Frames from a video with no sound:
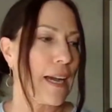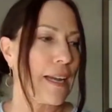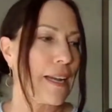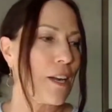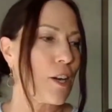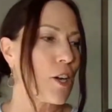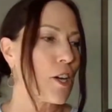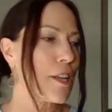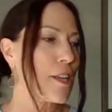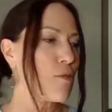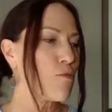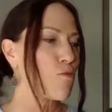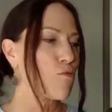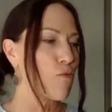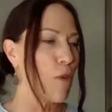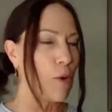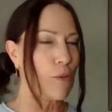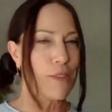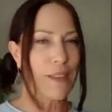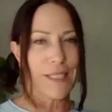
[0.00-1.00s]
I already
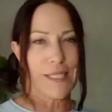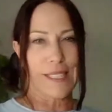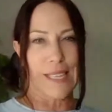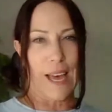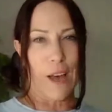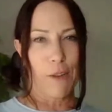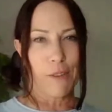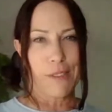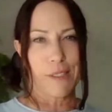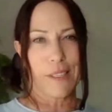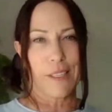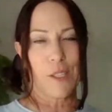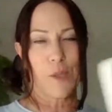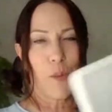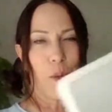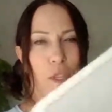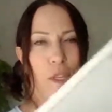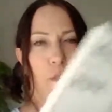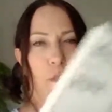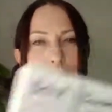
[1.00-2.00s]
wrote this out since
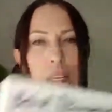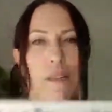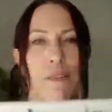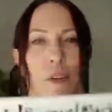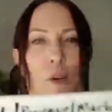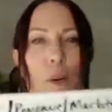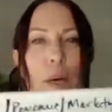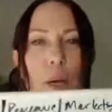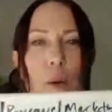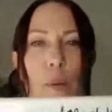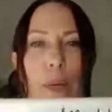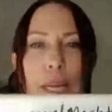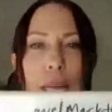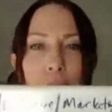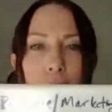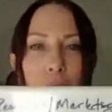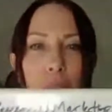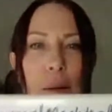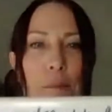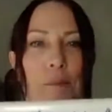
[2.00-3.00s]
we're in the middle of a quick
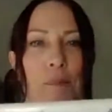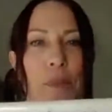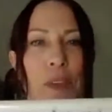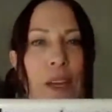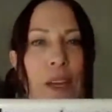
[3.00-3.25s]
recap.